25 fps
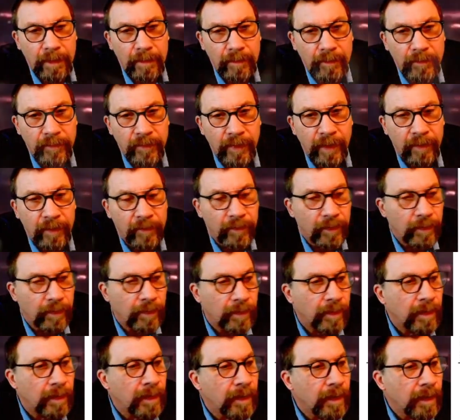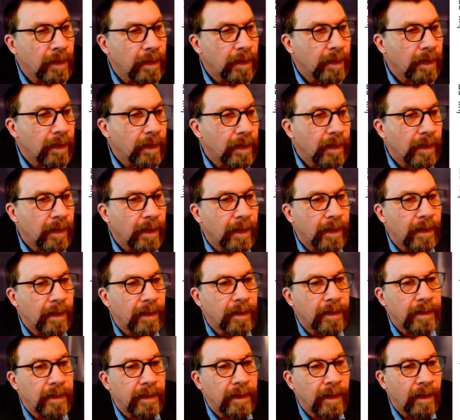sensor.
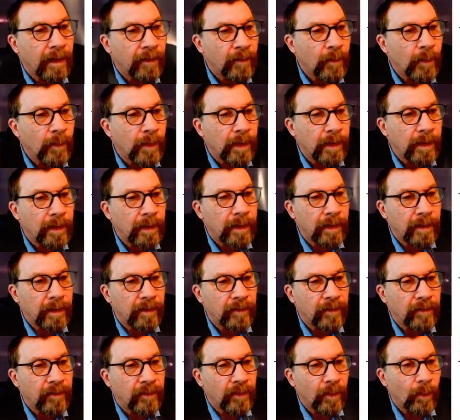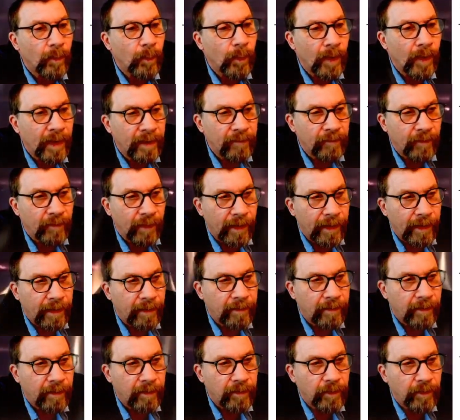The other one is
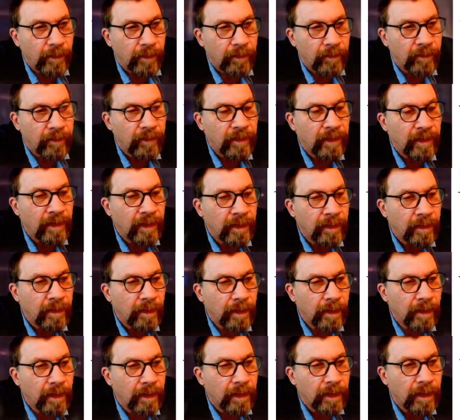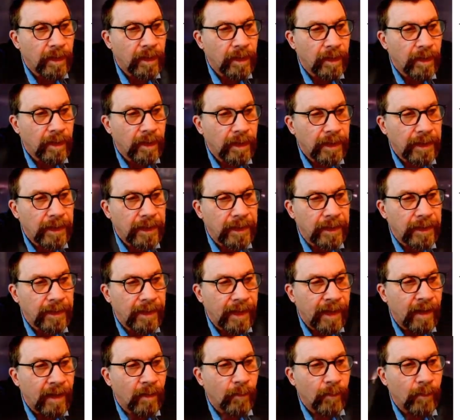wavelength, and you can see in
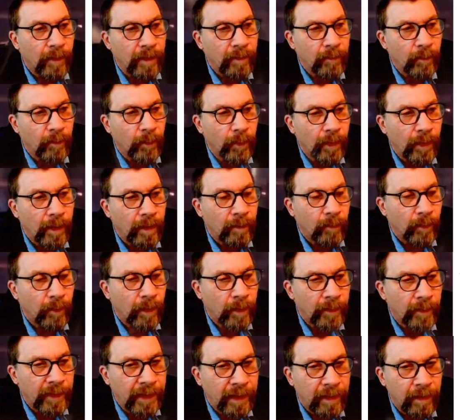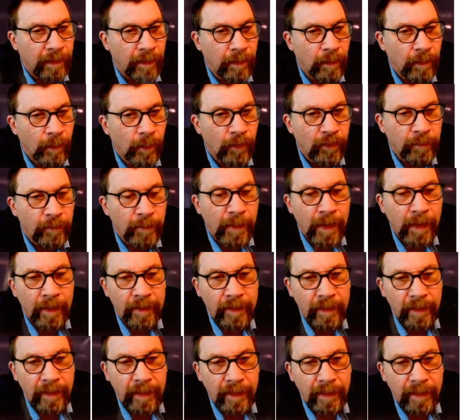that one where we get
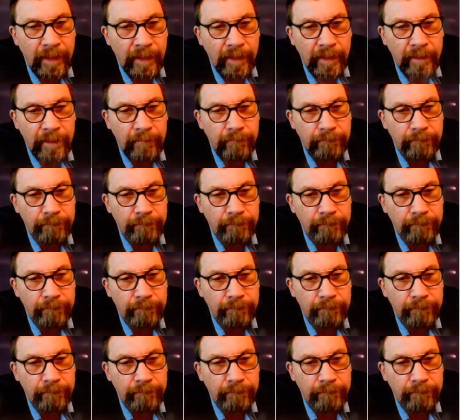corresponding